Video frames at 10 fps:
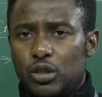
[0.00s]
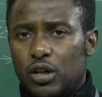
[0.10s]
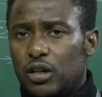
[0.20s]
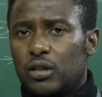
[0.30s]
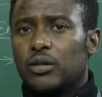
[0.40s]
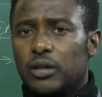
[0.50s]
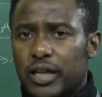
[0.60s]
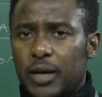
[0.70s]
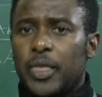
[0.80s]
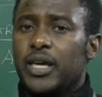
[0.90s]
to dock,
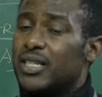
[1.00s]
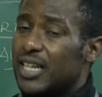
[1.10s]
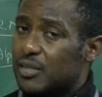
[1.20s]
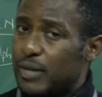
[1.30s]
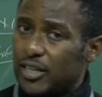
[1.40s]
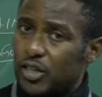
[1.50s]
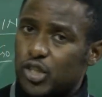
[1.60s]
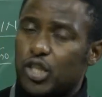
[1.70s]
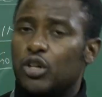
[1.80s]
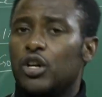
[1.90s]
okay, it gets
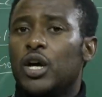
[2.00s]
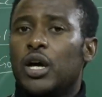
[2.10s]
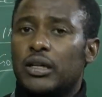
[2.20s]
-0.